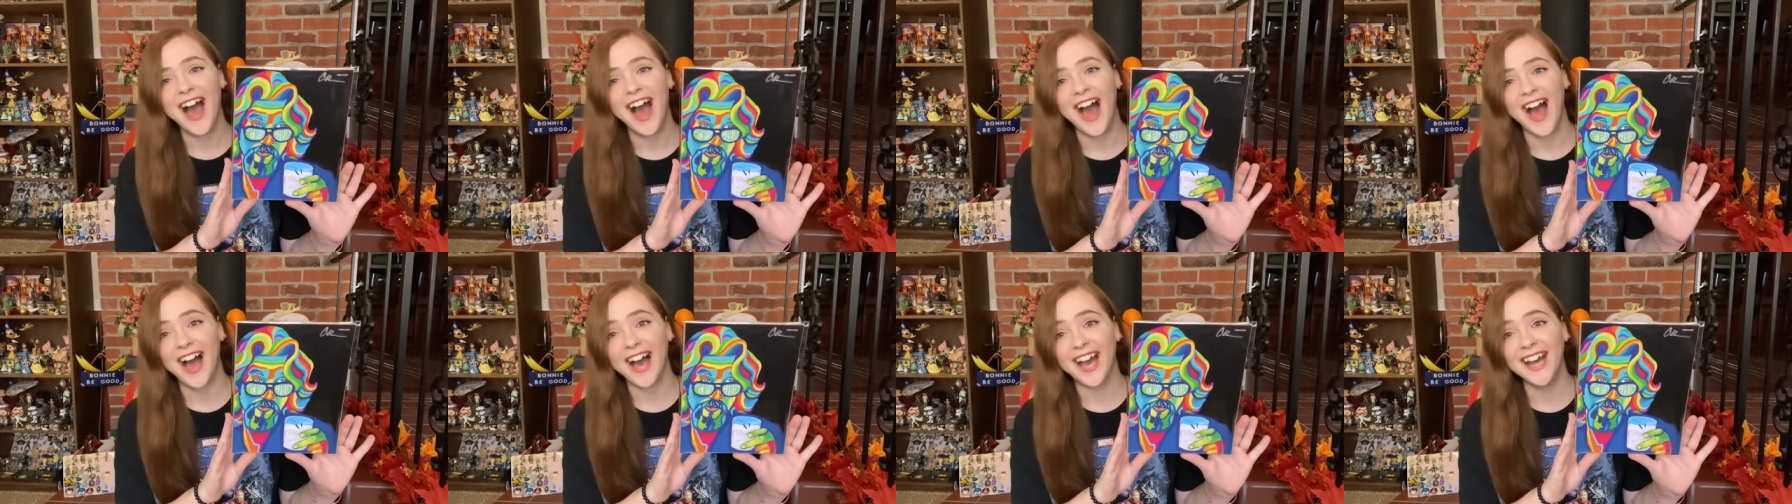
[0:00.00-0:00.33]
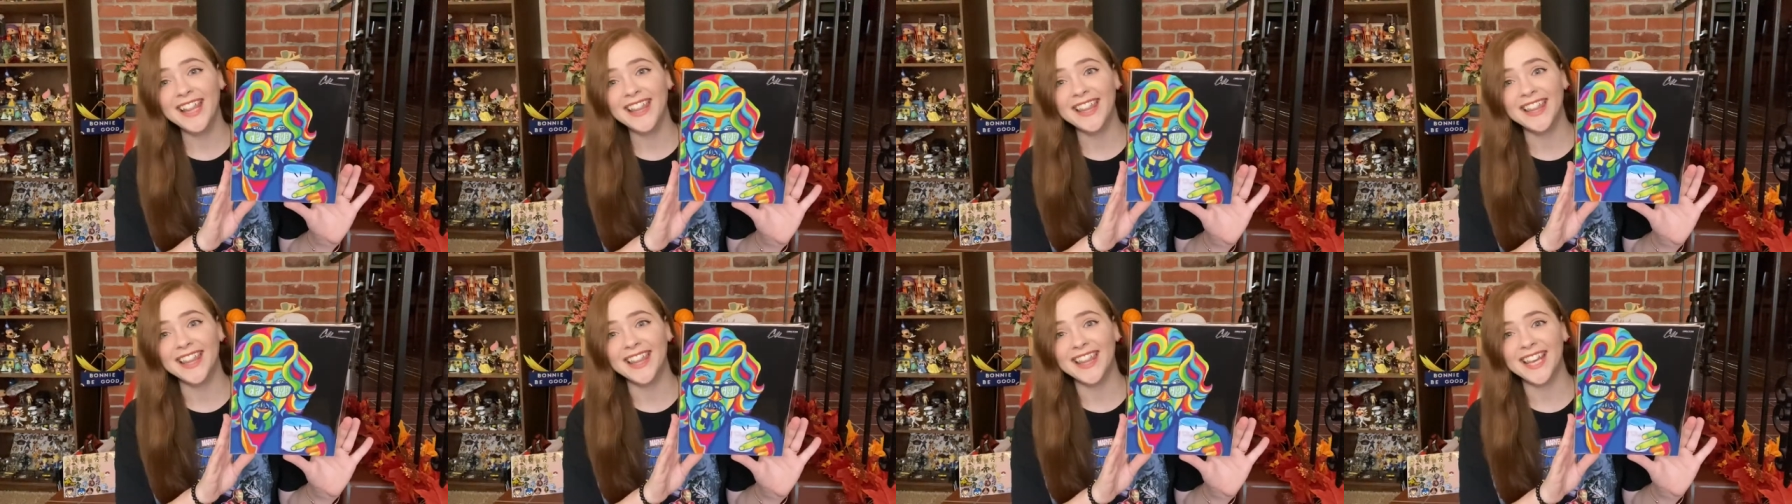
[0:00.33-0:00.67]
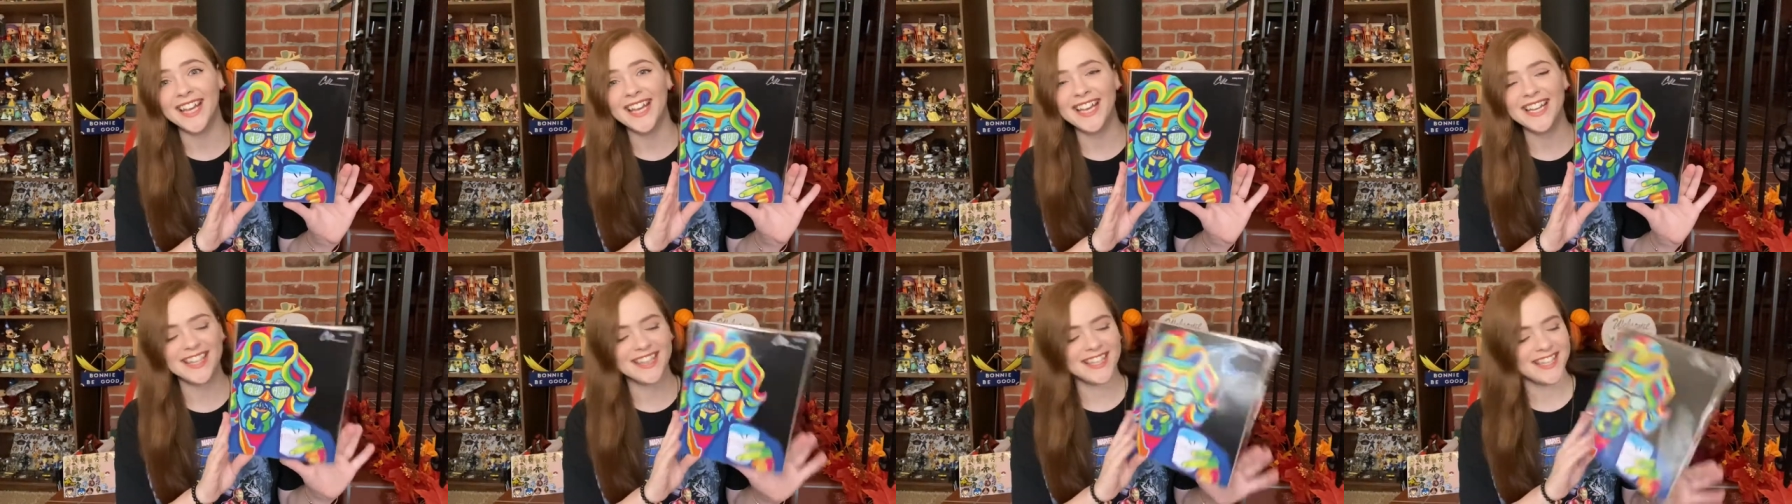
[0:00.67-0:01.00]
I
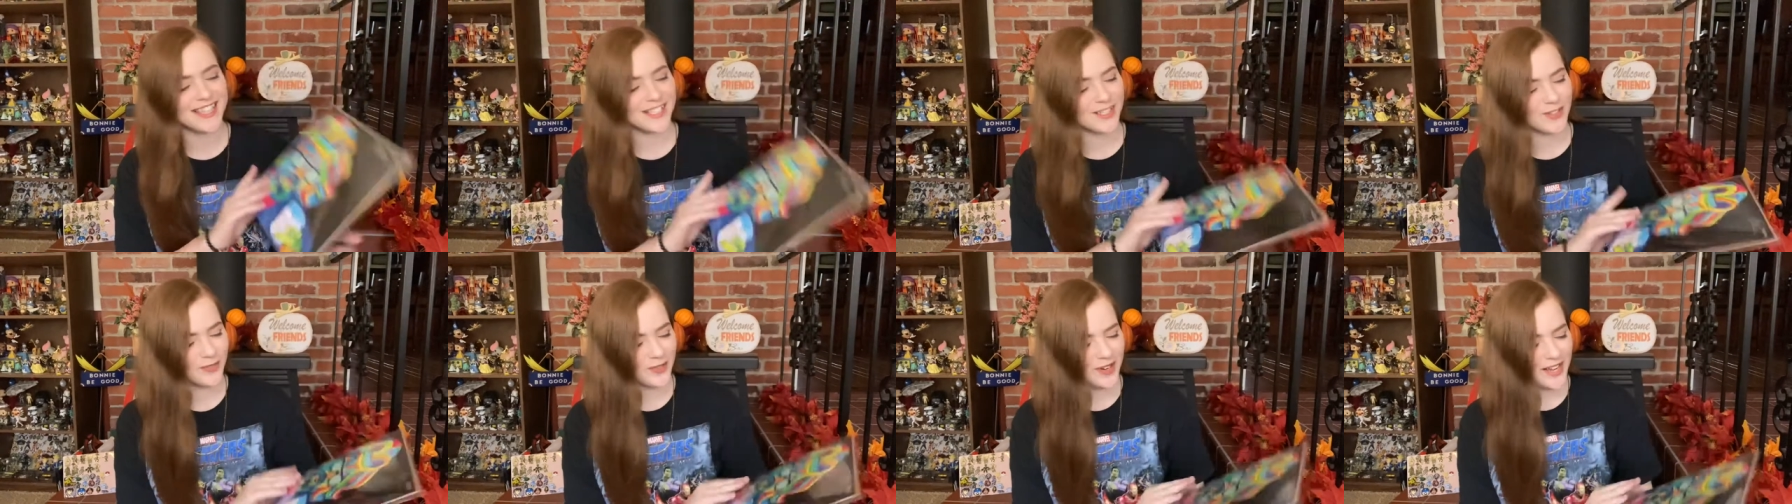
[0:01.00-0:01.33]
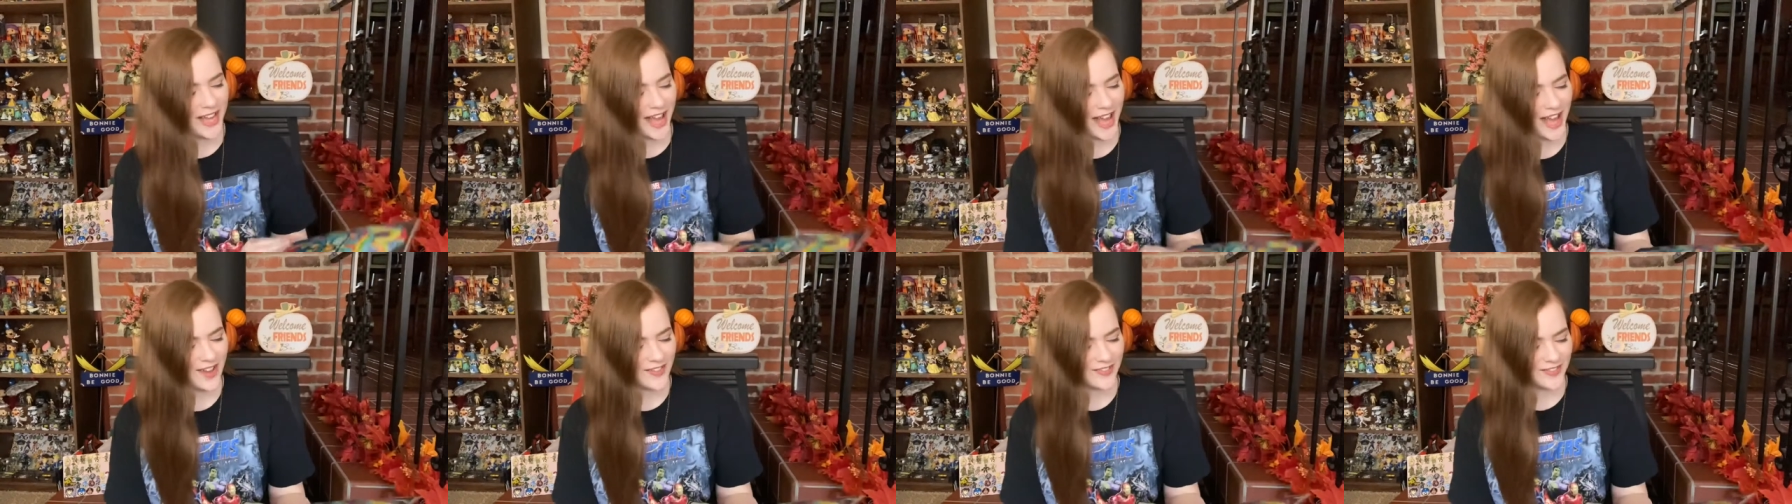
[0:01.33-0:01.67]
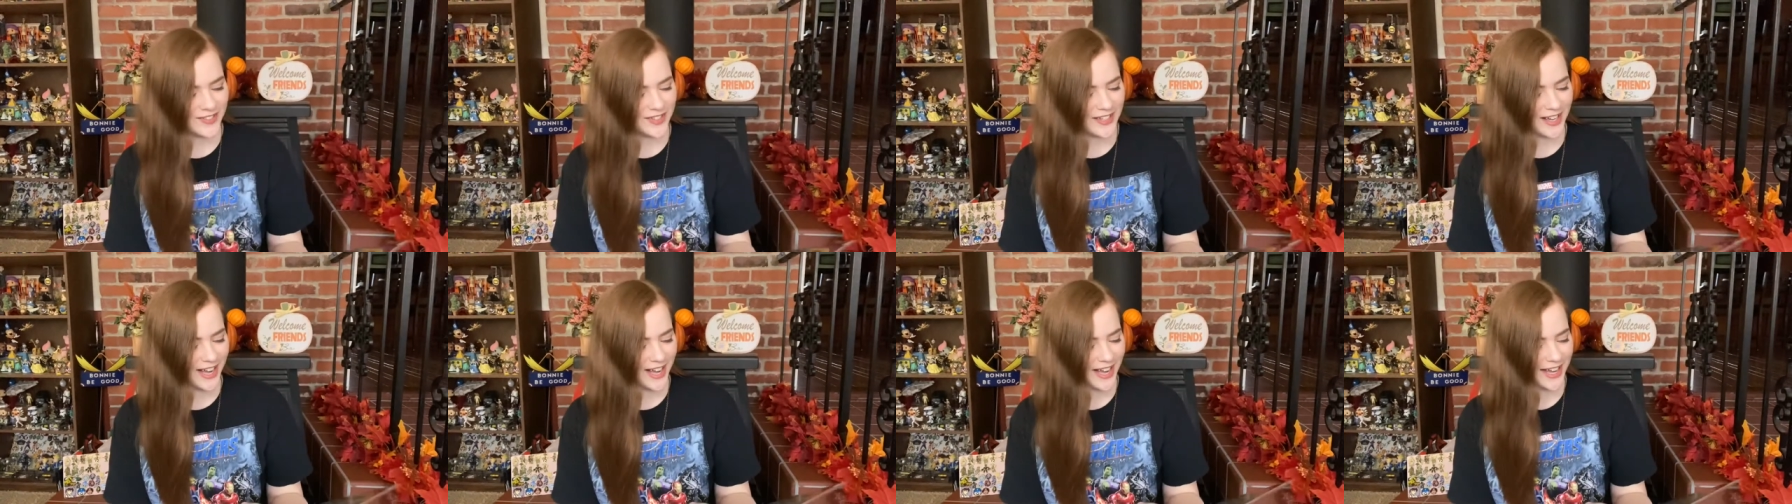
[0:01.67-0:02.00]
like this. We
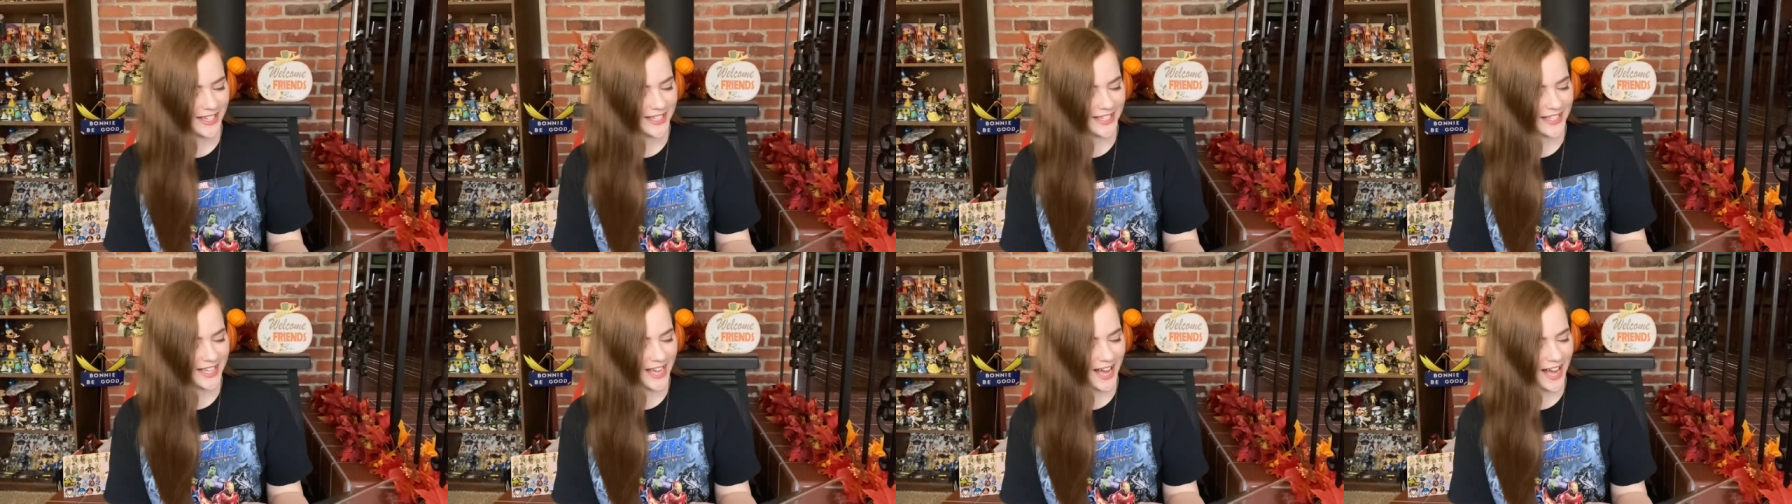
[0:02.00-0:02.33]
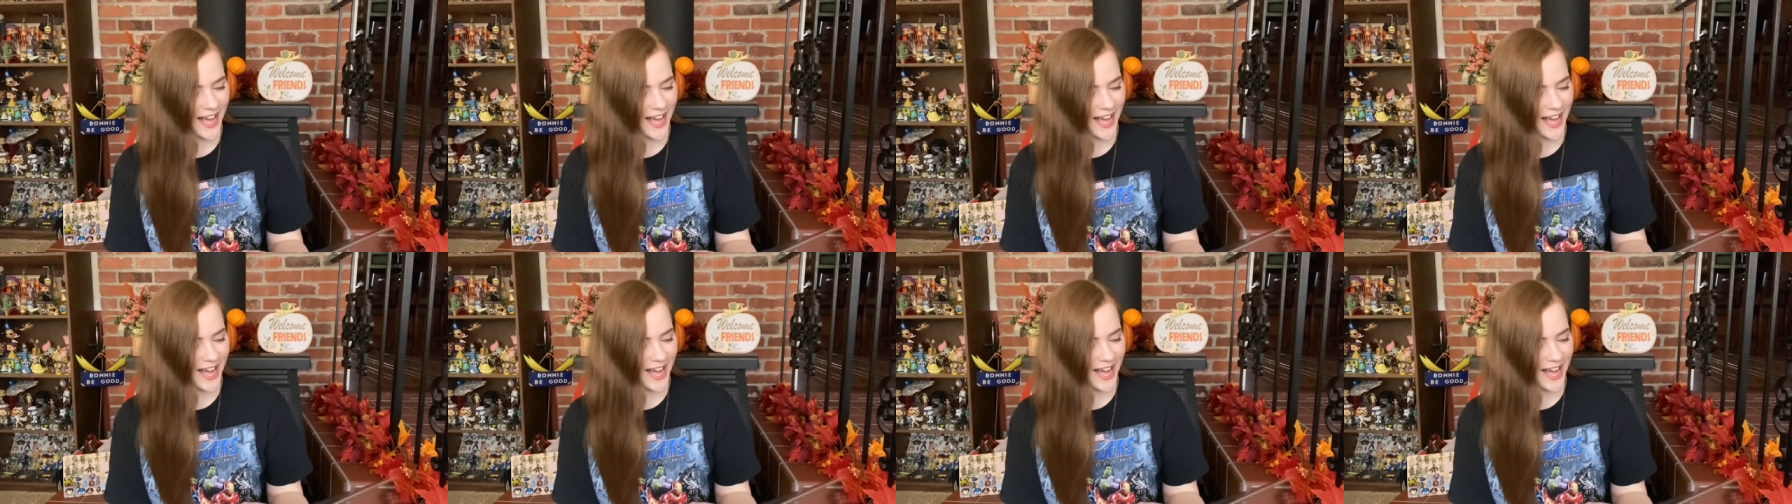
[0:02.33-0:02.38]
have got